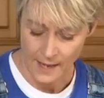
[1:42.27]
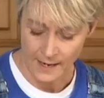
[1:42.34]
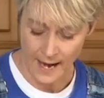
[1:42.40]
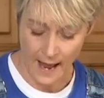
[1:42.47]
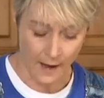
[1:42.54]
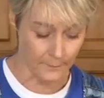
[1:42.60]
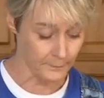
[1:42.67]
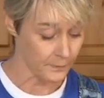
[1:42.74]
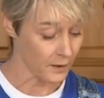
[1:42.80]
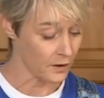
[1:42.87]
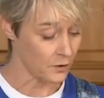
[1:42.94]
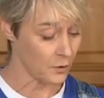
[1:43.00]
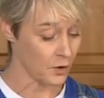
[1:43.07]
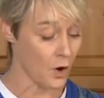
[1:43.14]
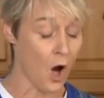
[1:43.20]
Now,
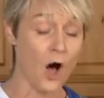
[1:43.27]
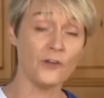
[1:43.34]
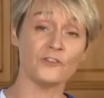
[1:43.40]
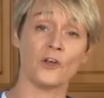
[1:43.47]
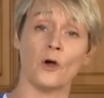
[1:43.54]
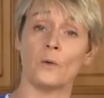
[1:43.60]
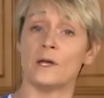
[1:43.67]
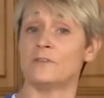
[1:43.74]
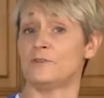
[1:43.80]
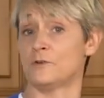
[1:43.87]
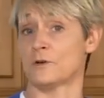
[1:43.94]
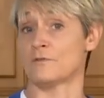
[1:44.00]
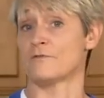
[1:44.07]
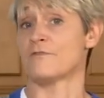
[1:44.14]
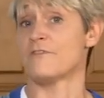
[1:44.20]
you can also, if
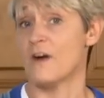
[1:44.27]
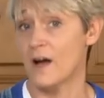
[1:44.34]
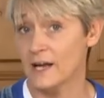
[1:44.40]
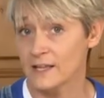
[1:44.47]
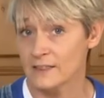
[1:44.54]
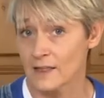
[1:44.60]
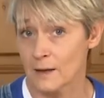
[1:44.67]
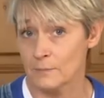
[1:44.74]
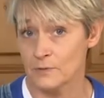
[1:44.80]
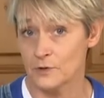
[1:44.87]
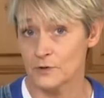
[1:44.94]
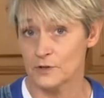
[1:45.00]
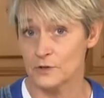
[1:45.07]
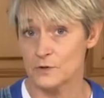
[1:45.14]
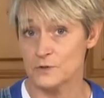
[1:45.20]
you can find them,
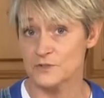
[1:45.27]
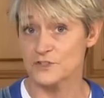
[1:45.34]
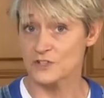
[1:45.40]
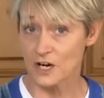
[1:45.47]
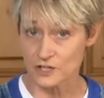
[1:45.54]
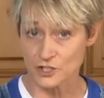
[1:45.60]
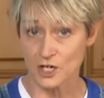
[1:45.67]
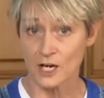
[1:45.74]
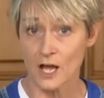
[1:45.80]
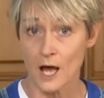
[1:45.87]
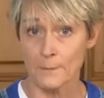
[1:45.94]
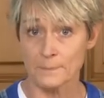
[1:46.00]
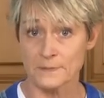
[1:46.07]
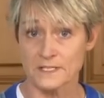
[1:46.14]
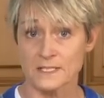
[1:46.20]
you can use suction
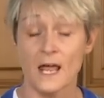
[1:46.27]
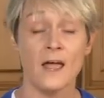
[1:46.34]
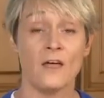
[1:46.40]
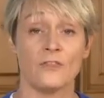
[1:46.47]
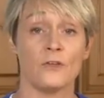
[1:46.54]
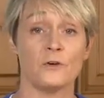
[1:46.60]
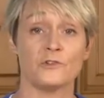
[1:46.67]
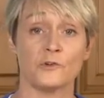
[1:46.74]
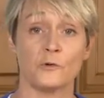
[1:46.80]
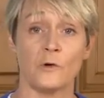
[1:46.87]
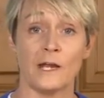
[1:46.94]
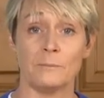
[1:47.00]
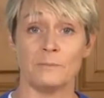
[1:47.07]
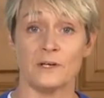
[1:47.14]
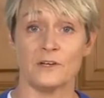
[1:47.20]
cups. Those are
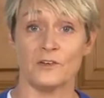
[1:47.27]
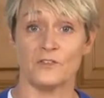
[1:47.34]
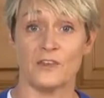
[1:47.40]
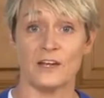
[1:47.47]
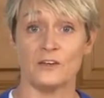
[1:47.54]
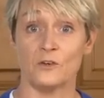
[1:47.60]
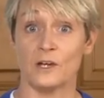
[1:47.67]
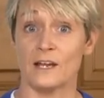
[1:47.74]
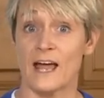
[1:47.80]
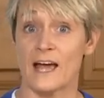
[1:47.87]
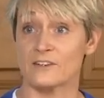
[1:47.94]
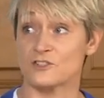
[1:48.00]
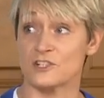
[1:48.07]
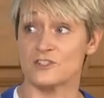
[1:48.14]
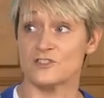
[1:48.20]
great because then you can
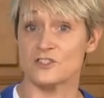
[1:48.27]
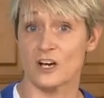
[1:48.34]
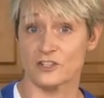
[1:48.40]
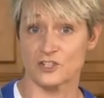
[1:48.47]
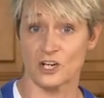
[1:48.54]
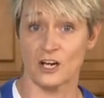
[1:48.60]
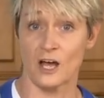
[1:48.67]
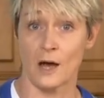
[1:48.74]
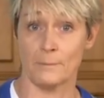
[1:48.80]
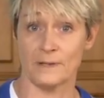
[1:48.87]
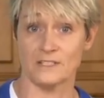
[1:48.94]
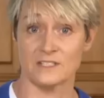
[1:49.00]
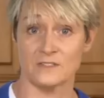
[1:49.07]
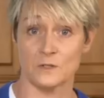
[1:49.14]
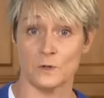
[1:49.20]
actually suction cup
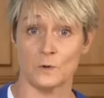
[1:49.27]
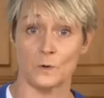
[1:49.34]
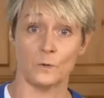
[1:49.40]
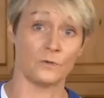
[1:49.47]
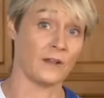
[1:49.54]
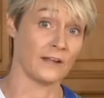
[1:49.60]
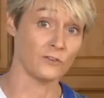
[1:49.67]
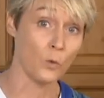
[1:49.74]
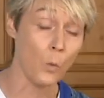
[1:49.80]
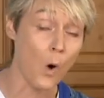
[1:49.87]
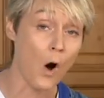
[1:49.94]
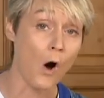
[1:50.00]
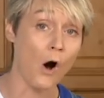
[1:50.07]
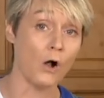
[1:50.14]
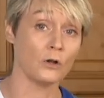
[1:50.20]
it to like the
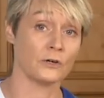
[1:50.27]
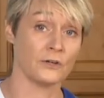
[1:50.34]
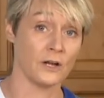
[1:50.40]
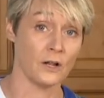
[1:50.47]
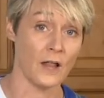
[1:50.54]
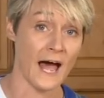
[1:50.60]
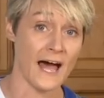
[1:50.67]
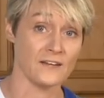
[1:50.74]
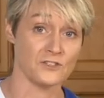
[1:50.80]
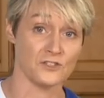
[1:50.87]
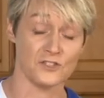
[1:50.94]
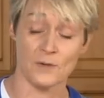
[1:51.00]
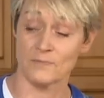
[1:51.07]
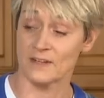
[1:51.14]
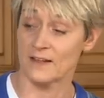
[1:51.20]
wall or the glass or
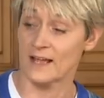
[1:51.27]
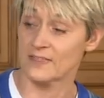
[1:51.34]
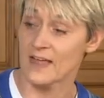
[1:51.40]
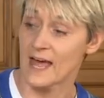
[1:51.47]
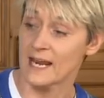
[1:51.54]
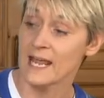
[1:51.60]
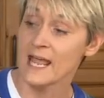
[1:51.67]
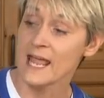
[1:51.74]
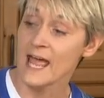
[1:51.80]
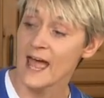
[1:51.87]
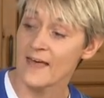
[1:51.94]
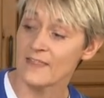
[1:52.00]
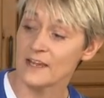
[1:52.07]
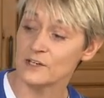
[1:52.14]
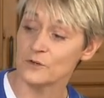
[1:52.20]
something like that,
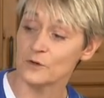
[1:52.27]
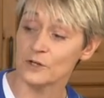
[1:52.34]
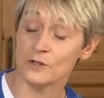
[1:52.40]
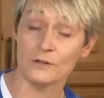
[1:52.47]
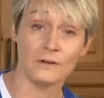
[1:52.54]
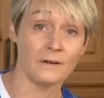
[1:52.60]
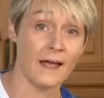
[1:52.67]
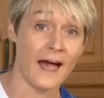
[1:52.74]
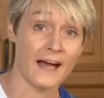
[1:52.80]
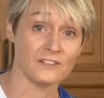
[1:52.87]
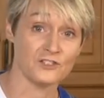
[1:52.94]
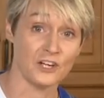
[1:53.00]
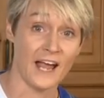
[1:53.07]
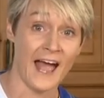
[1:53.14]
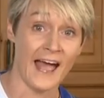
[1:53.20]
and then you can
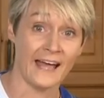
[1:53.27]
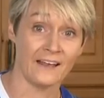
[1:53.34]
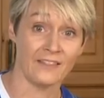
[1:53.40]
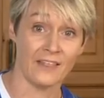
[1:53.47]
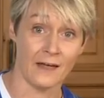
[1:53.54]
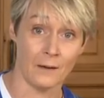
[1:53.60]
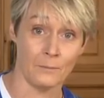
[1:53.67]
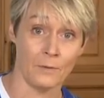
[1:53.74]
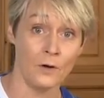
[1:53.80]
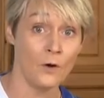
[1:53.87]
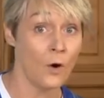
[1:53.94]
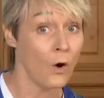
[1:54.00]
actually hang them